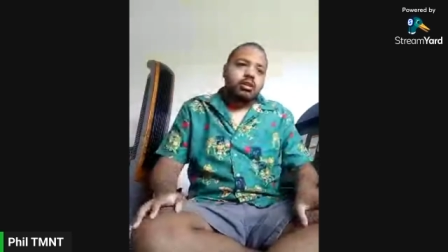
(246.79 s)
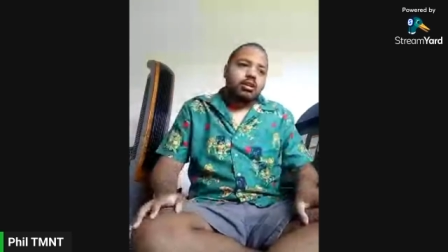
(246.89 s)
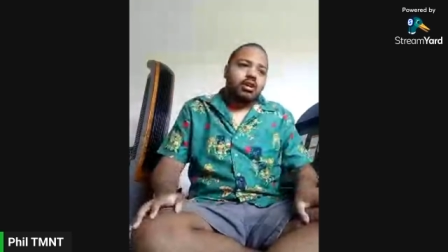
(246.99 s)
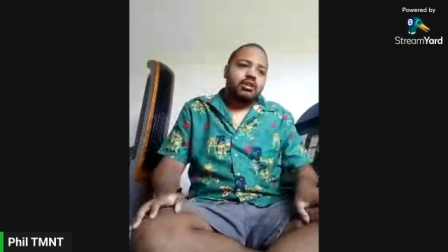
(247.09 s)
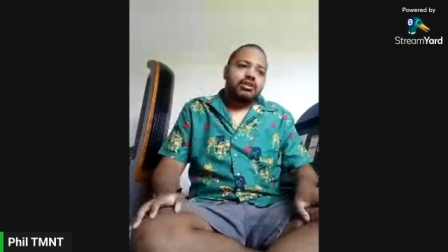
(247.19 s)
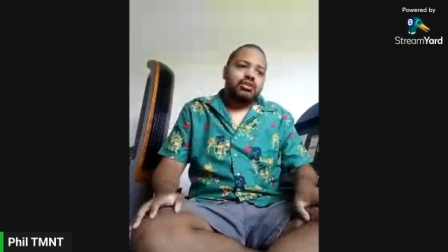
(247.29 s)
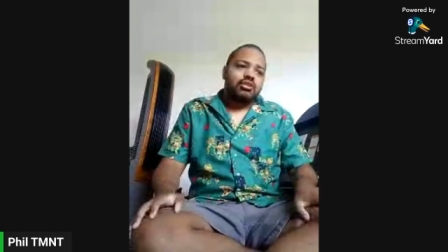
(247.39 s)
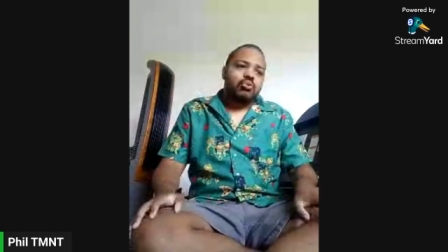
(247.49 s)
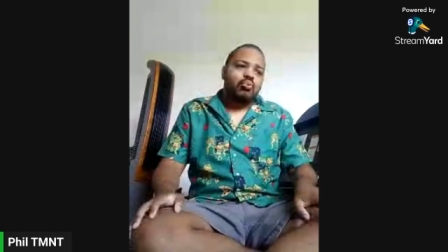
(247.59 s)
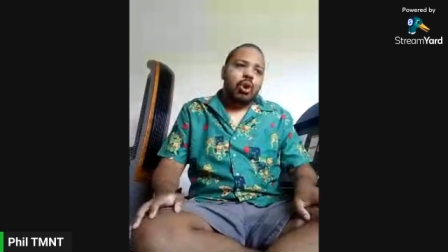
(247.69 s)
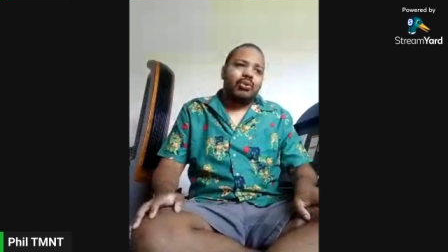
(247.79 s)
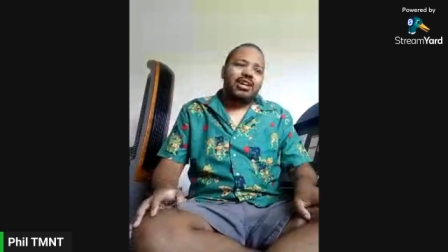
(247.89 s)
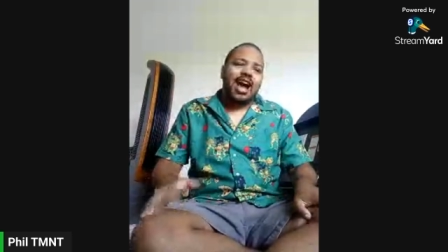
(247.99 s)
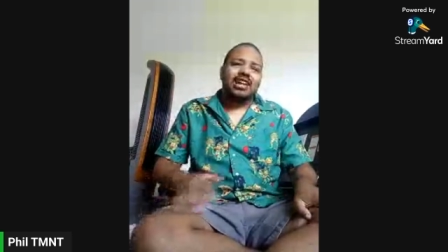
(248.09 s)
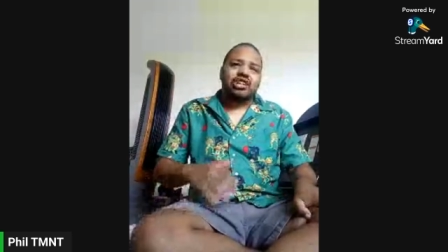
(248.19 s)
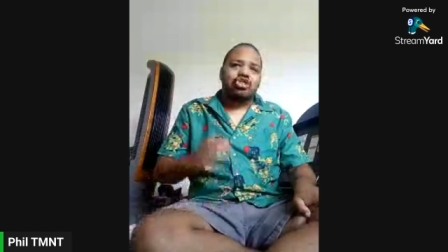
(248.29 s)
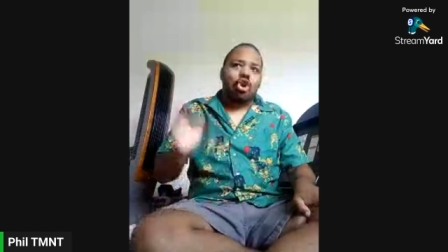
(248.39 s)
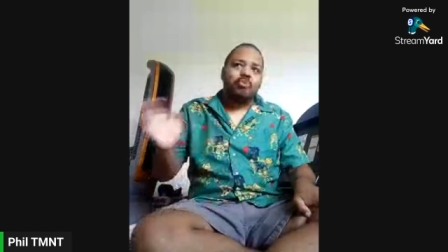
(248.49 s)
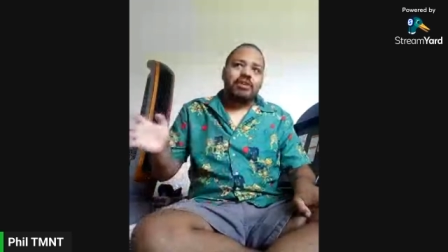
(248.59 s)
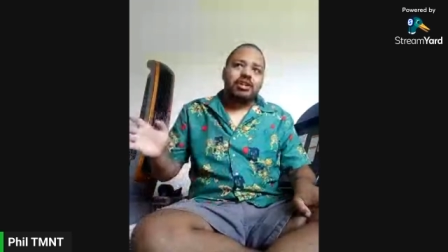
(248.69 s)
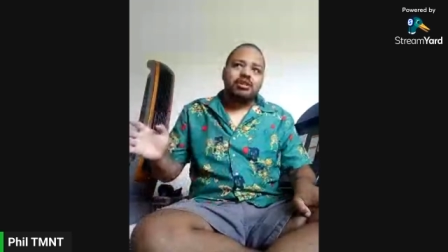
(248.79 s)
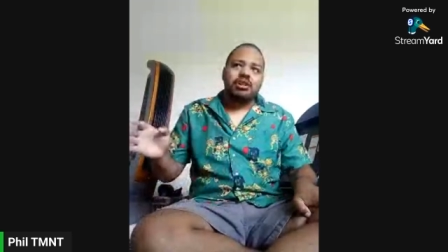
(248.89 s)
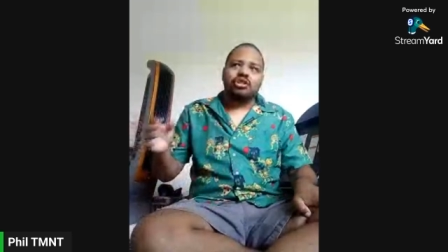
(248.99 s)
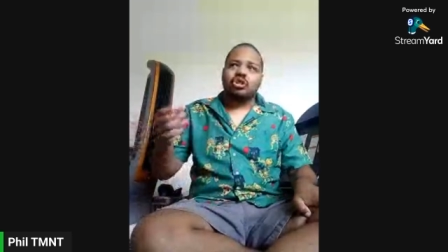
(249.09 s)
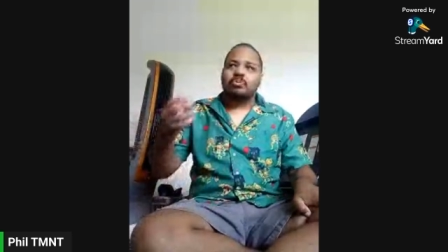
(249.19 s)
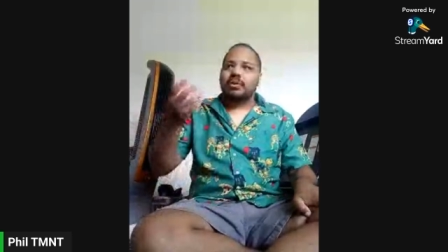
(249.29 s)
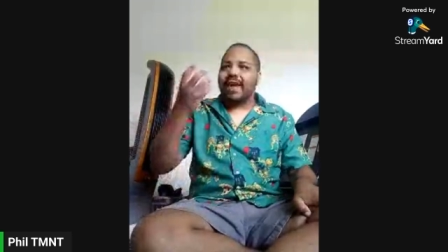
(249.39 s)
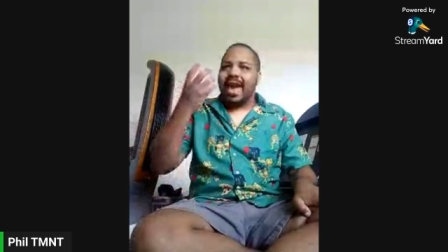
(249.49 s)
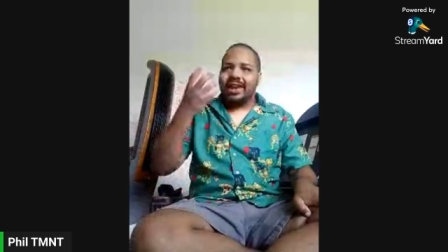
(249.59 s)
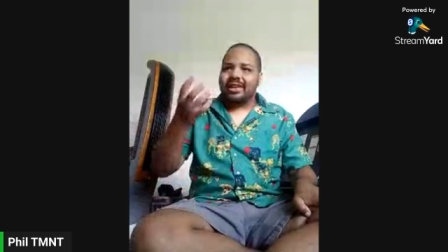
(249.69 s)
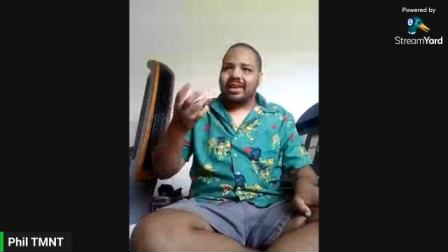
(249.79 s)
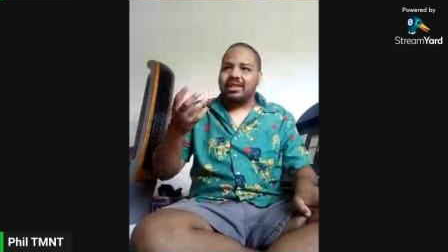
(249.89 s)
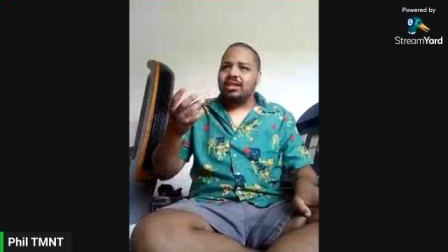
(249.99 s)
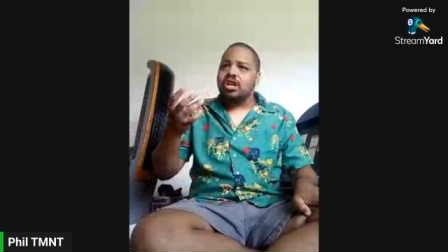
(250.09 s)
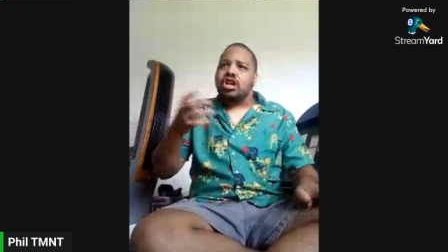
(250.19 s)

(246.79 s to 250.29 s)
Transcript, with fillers: because what we got in Kenobi in terms of Anakin,